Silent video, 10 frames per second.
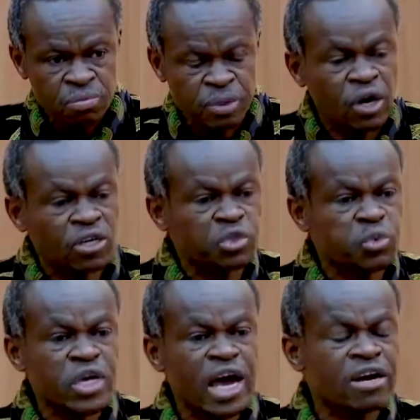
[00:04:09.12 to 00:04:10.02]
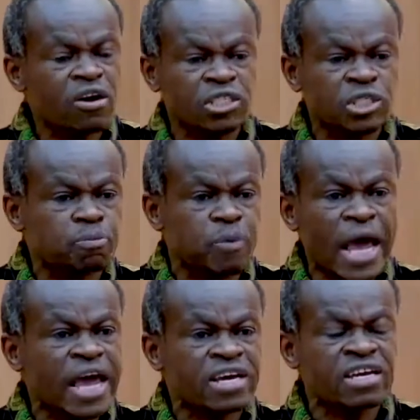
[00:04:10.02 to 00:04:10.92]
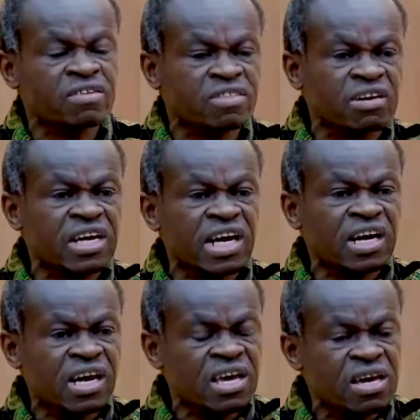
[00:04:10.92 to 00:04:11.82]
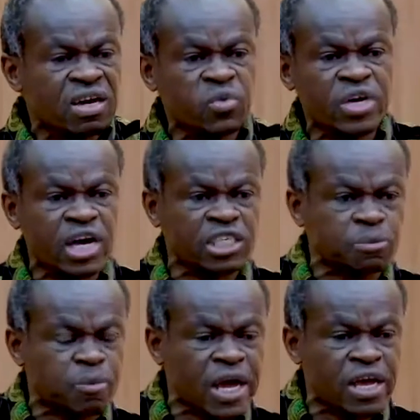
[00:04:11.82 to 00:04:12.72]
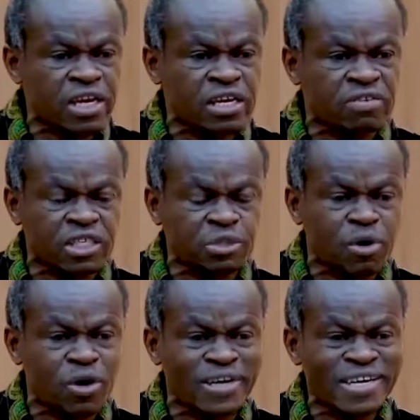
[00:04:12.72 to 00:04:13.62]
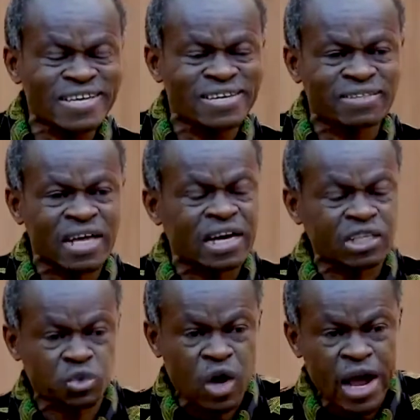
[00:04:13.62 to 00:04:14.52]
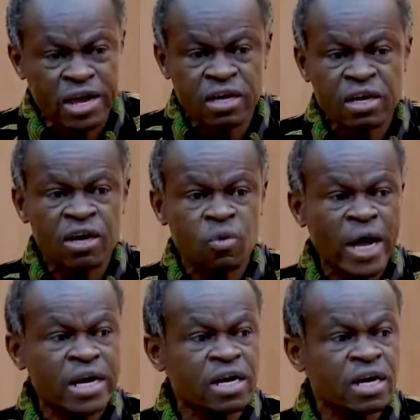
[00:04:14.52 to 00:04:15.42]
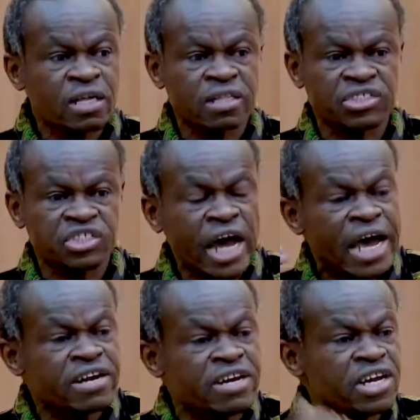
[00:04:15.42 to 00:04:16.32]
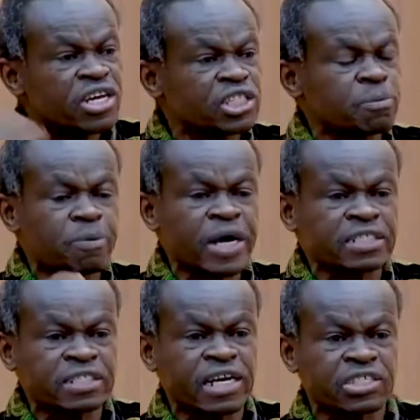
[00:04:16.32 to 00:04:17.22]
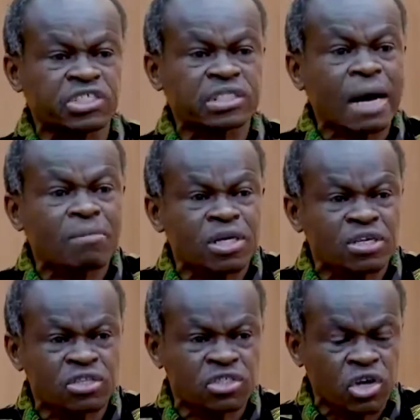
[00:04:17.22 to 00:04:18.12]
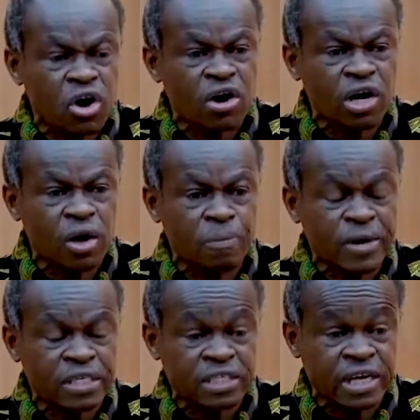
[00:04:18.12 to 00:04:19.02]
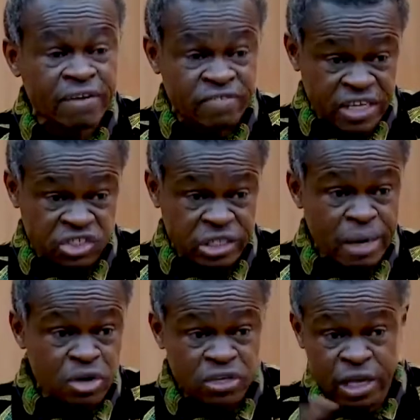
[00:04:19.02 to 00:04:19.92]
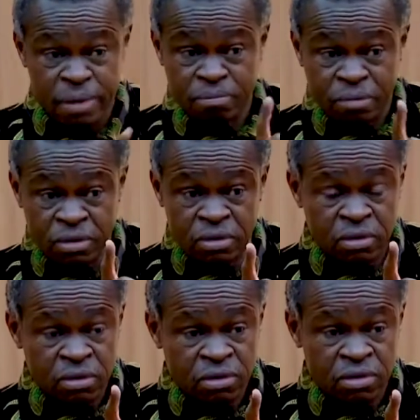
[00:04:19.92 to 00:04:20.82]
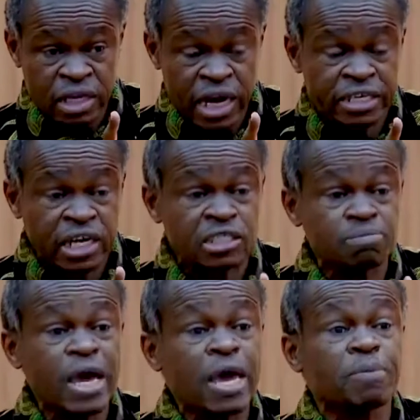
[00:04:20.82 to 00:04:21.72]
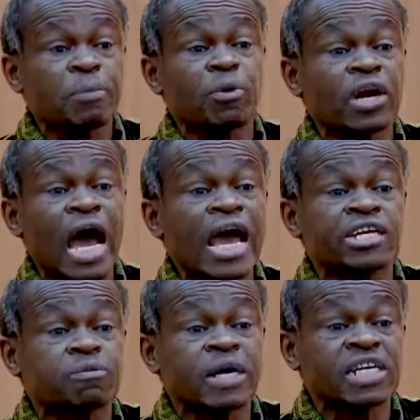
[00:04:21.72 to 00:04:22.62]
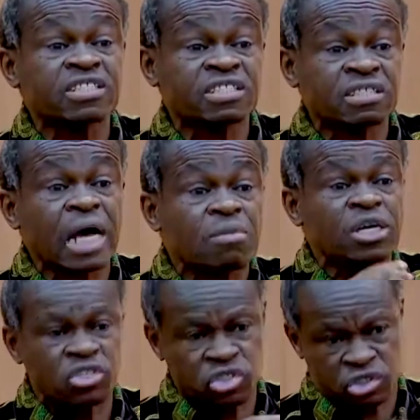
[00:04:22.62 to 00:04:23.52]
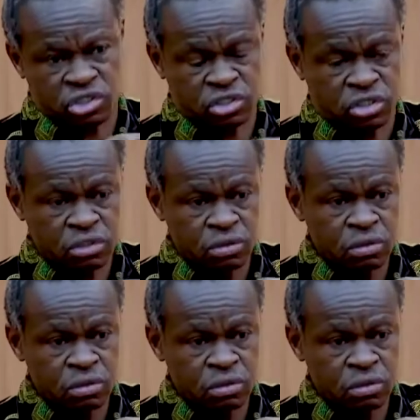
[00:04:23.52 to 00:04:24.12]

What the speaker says: Because we are not playing in the real league, we are playing in the small league. That is why when the Chinese president summons all our presidents, and they summon them, the letters may be polite, but it's summons.